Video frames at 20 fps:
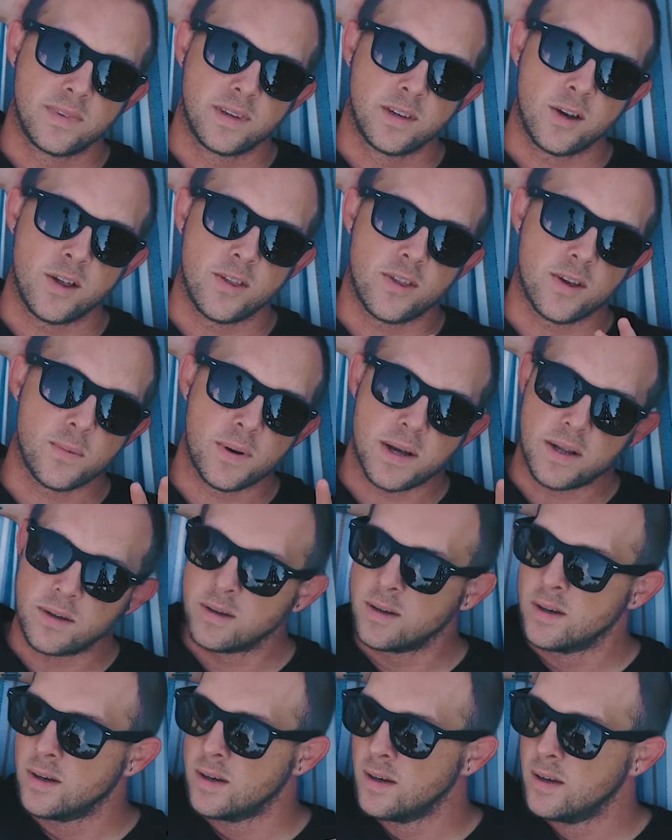You know, I think
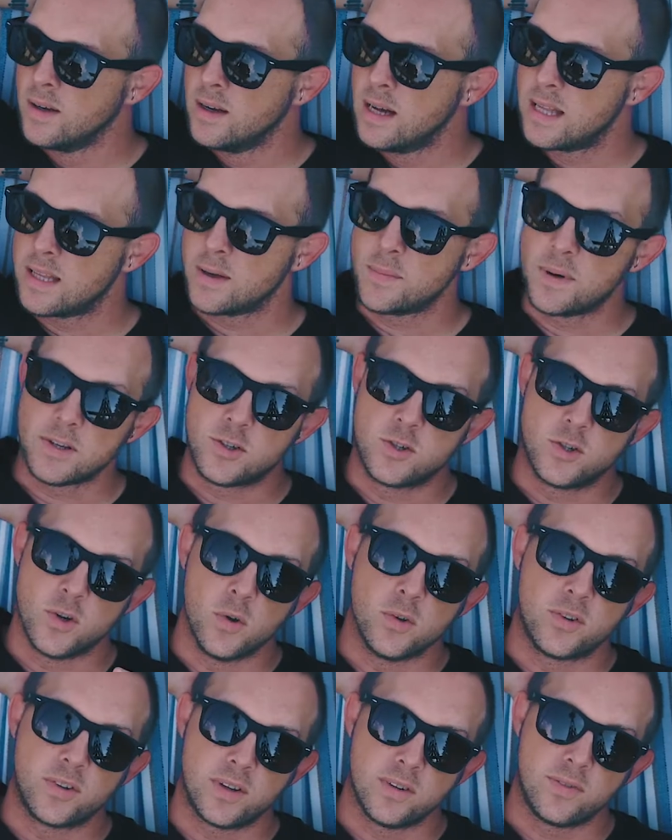about
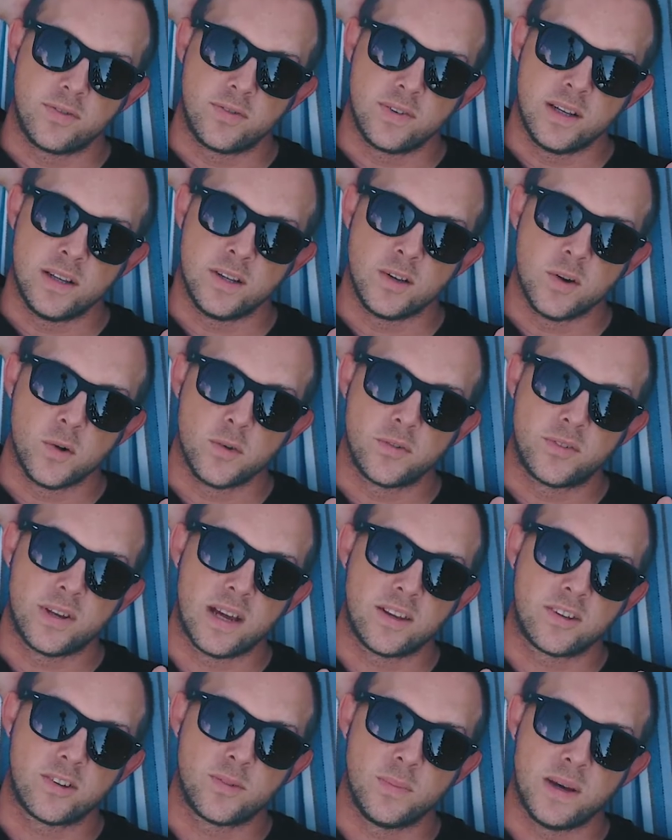Joseph in the Old
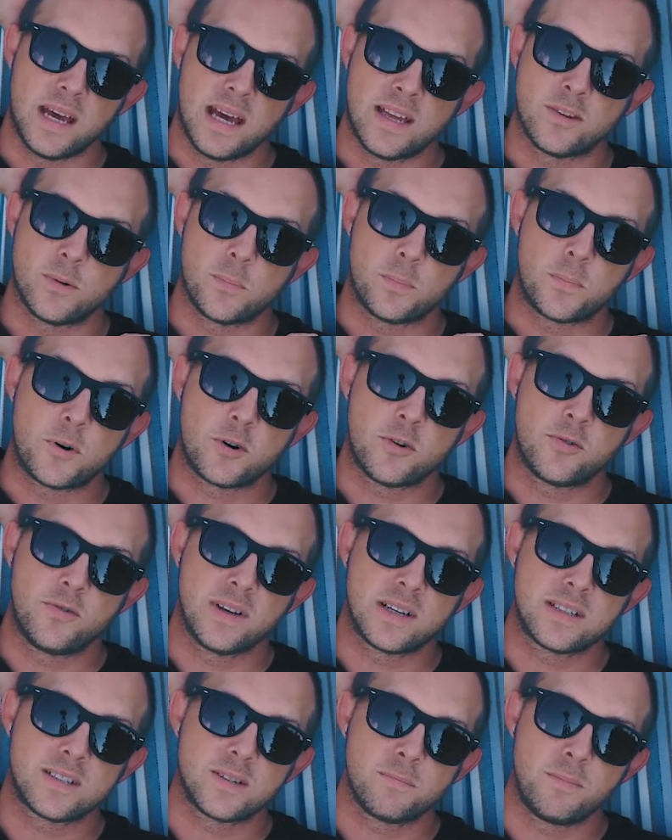Testament as a
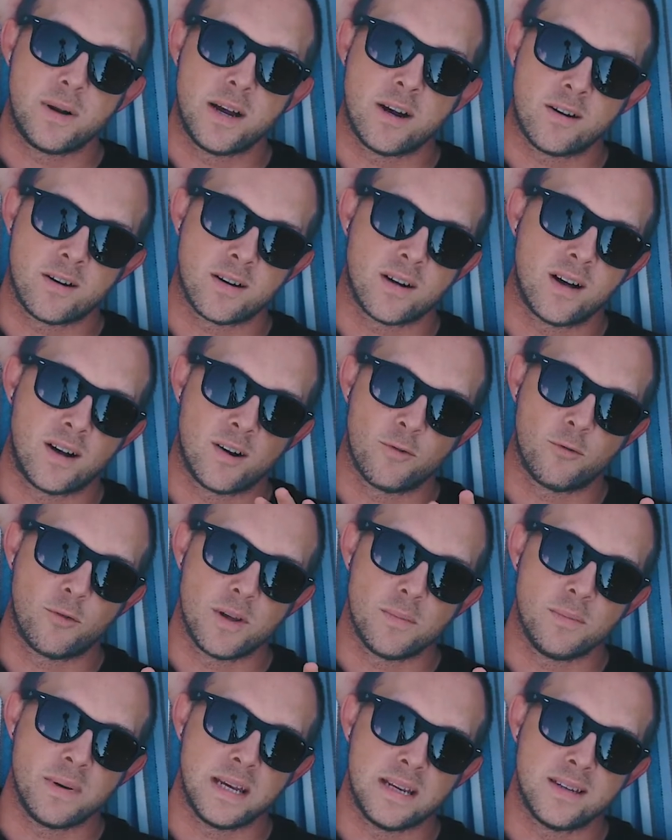perfect paragon of what
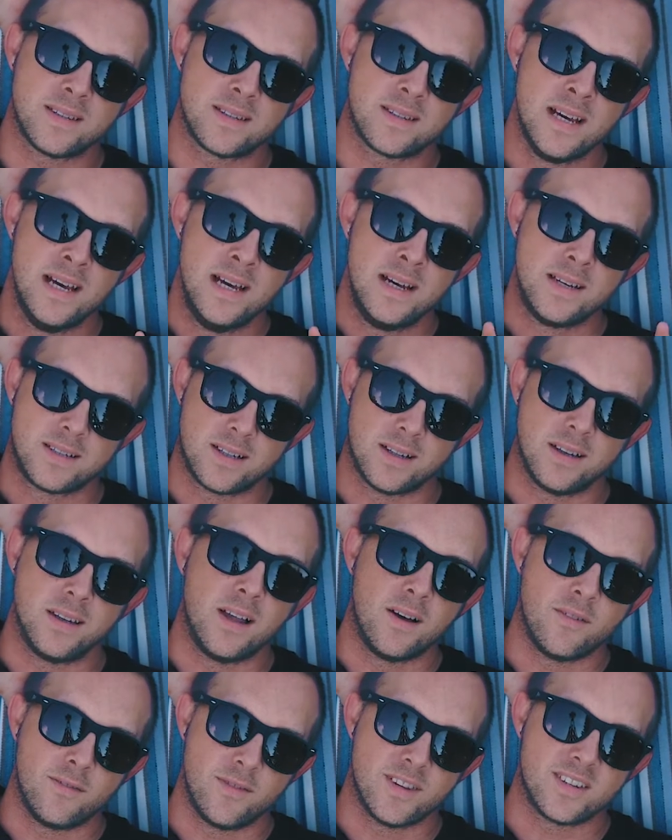it means to
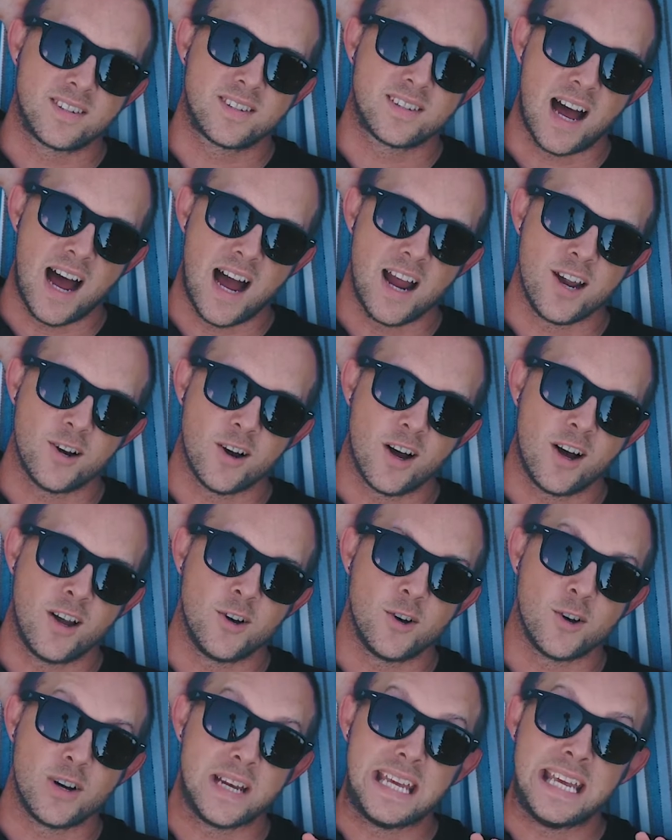love the sky you're
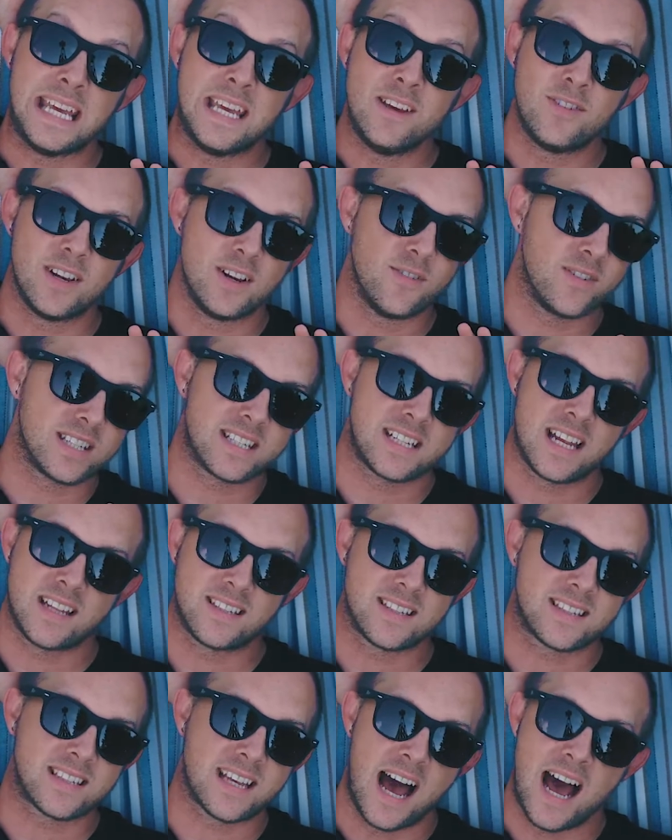under, even if it's not
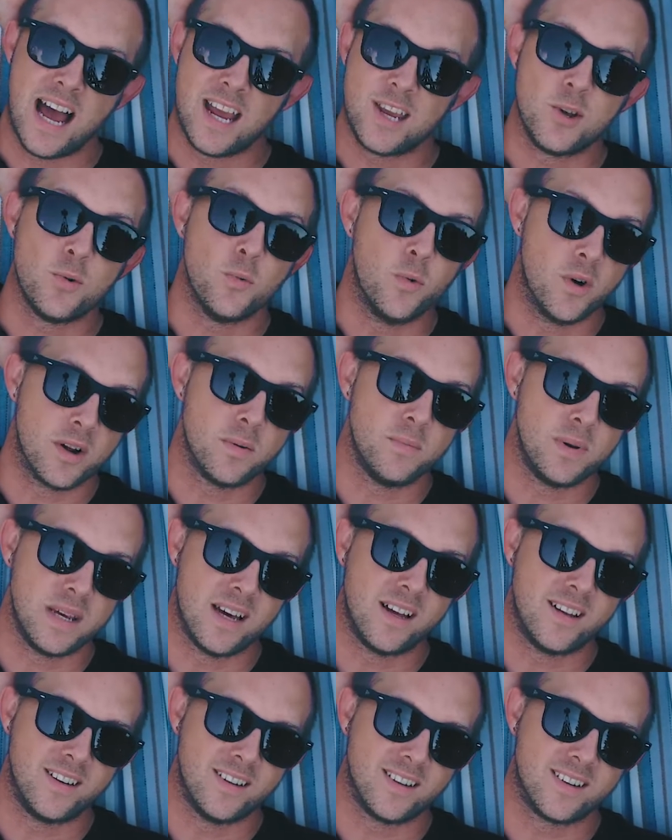the sky you want to be
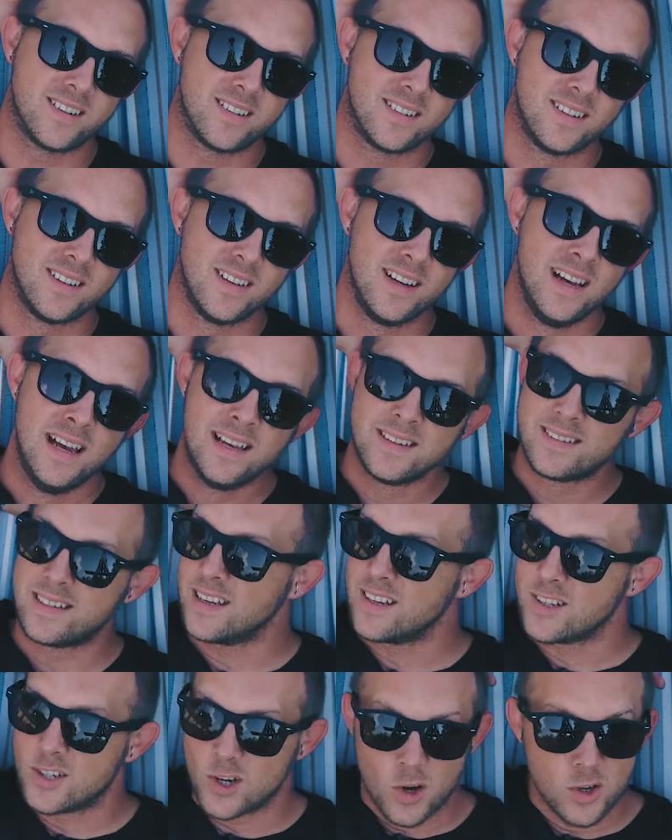under.
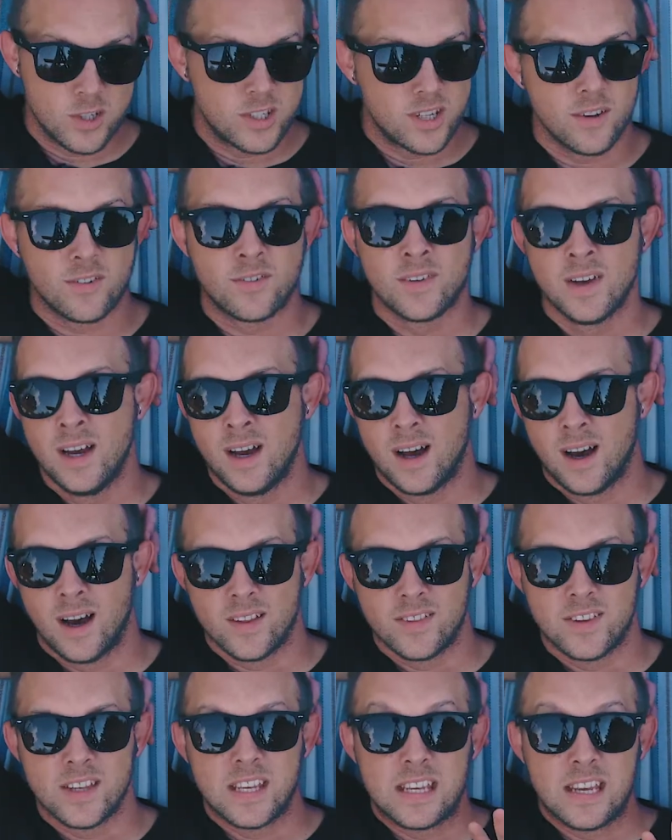See, Joseph,
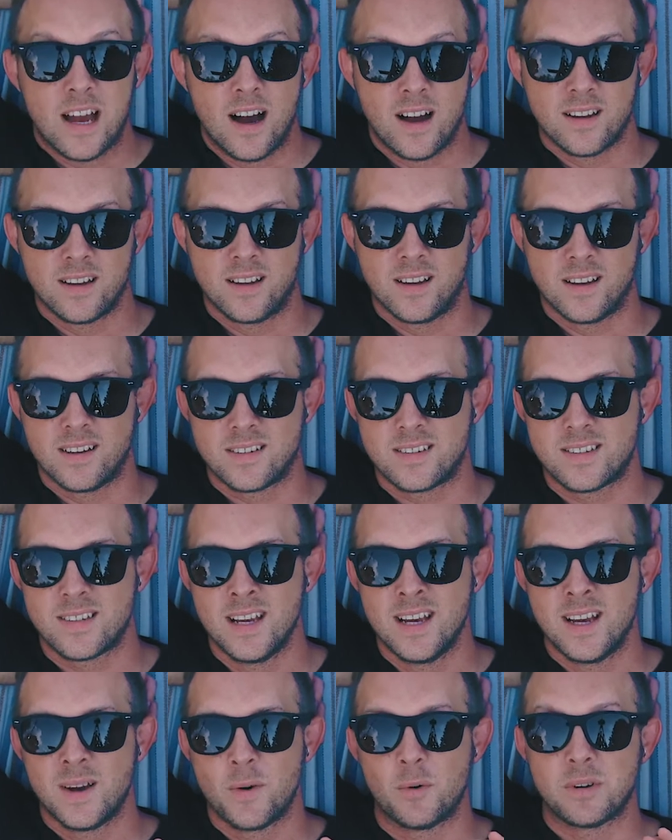the youngest,
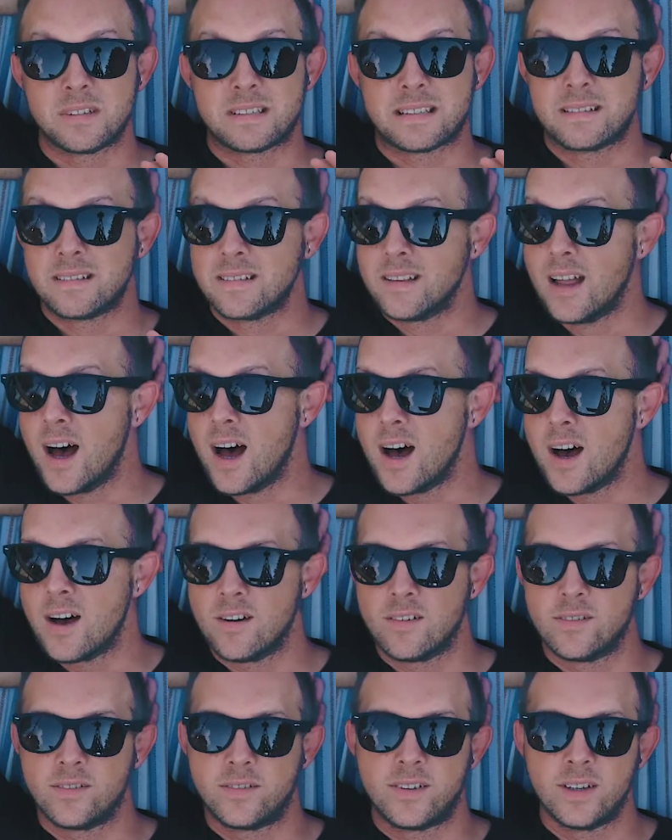was
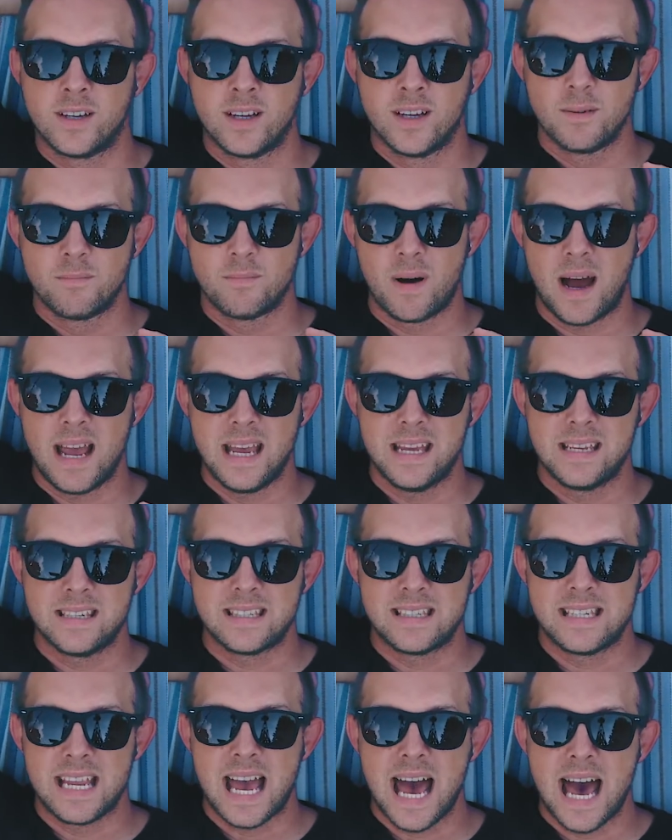loved by
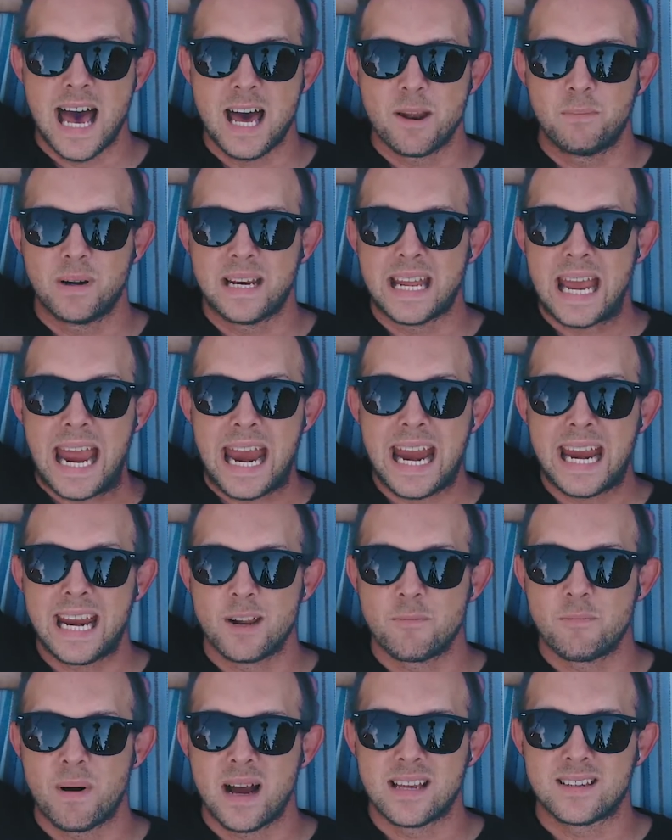his dad, but
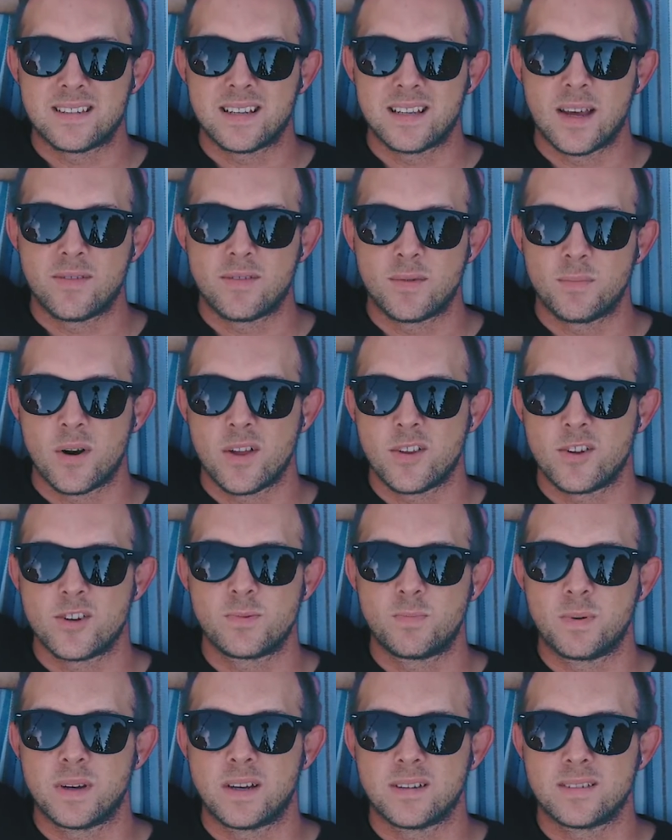hated by his 11
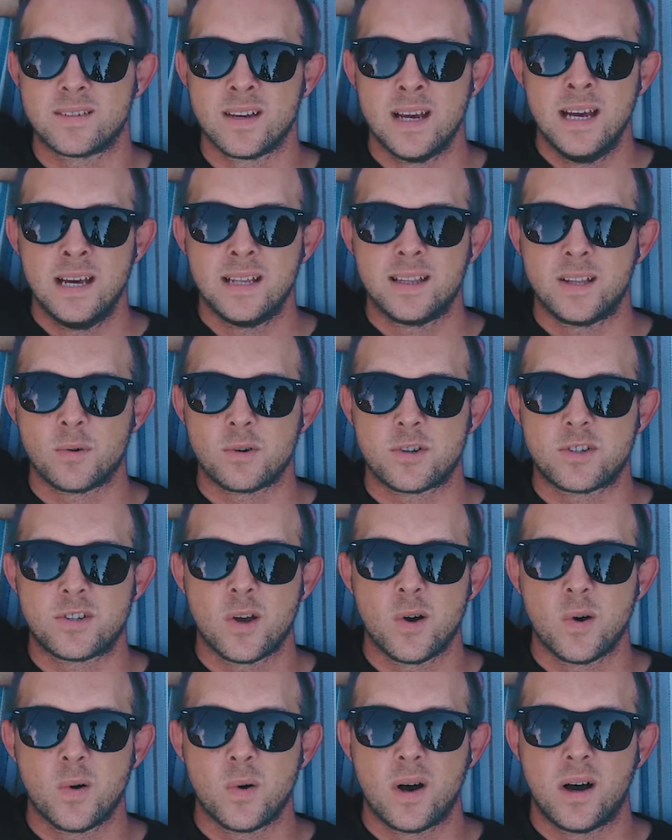brothers because they were
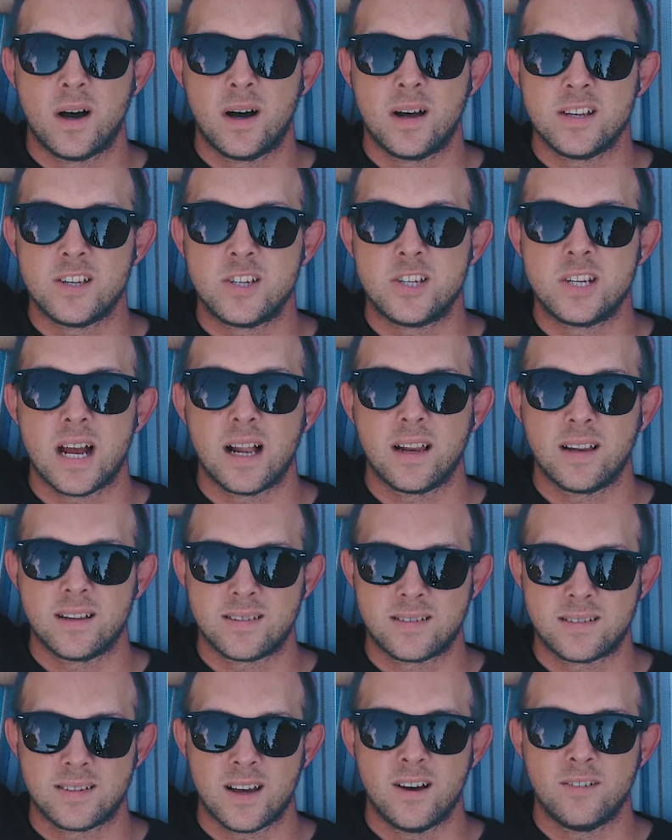so
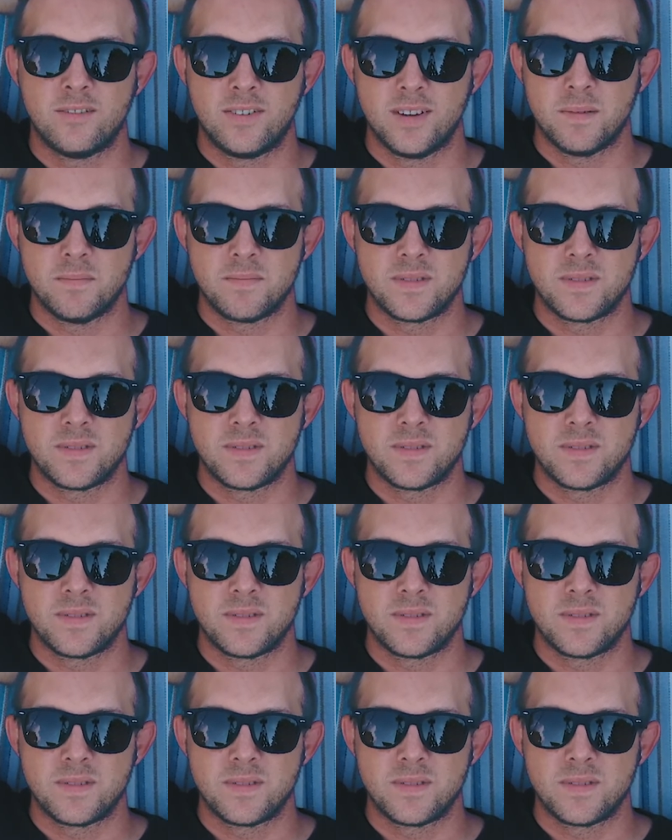jealous of him.